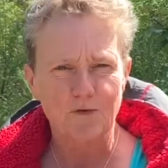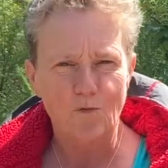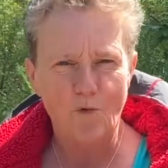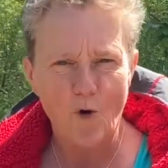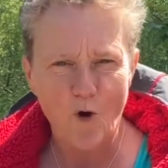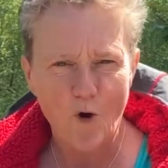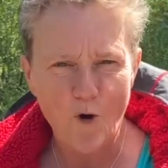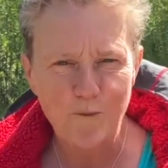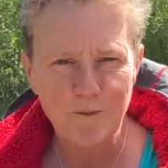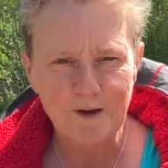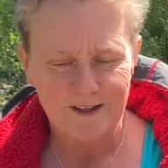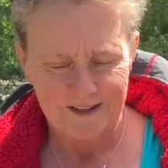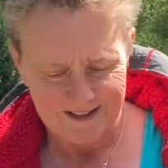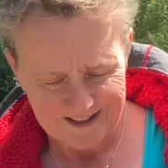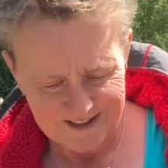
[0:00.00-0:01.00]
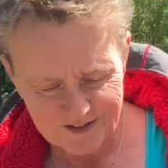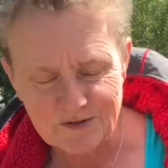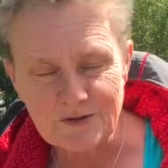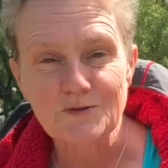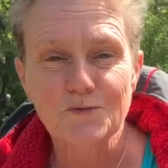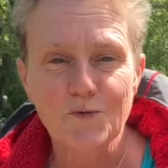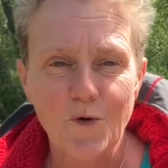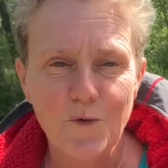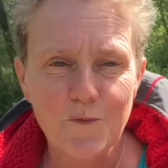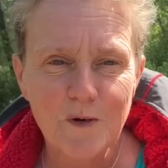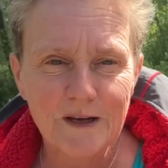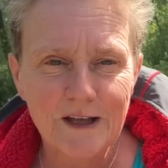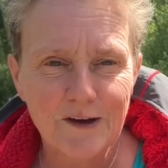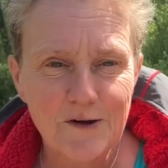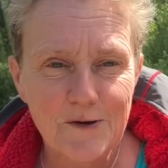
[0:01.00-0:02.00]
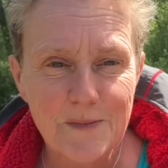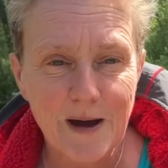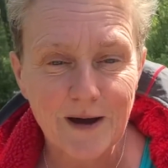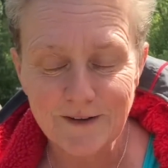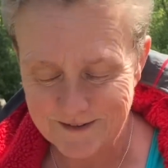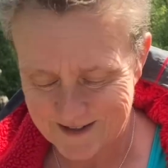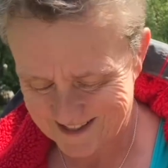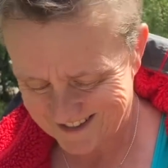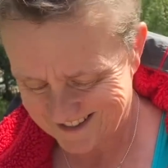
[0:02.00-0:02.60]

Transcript: warm, so it's warm when I come out.